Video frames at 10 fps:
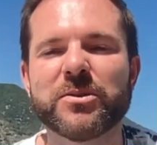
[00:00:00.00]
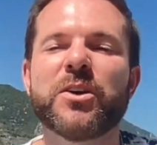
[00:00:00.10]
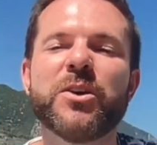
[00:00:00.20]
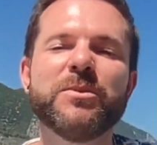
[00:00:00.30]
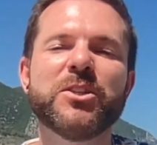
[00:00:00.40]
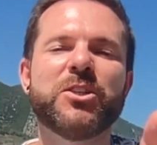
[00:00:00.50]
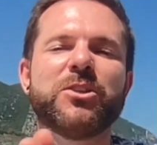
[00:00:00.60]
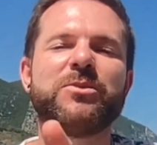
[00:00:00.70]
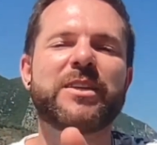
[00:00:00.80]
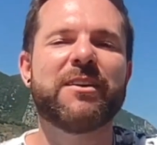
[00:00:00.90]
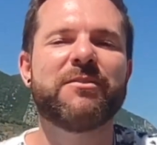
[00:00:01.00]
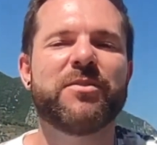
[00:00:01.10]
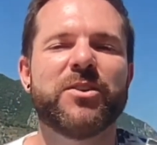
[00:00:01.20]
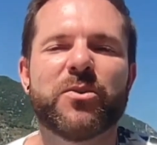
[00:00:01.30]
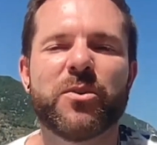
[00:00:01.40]
So who would you give
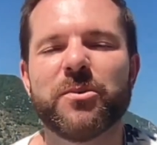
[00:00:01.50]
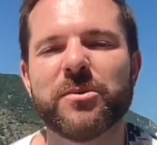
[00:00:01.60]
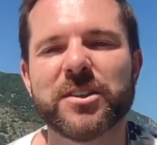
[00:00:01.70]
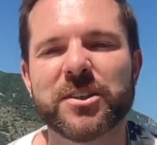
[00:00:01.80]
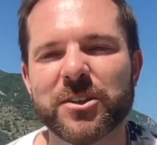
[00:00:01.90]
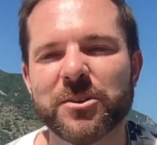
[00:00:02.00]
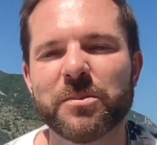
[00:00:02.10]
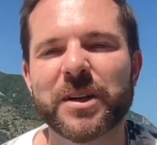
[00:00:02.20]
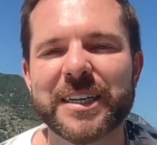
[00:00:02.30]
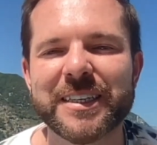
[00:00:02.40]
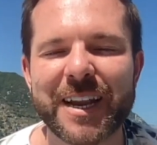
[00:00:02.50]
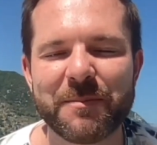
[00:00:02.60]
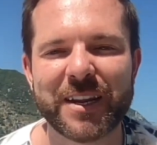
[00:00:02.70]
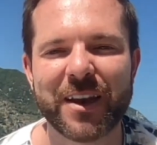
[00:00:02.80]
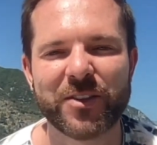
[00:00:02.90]
your awards to? Please let
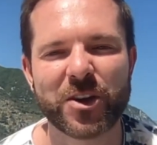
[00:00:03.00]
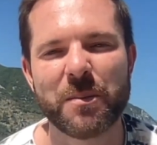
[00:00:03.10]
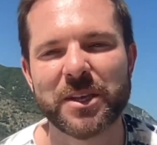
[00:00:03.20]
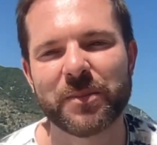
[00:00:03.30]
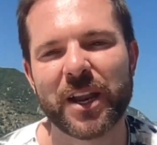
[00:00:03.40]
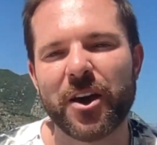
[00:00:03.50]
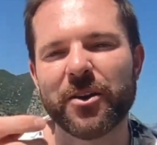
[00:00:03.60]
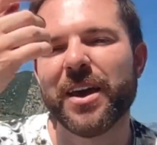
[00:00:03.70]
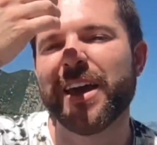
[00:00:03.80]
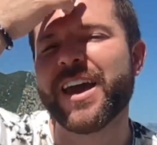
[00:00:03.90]
me know in the comments below.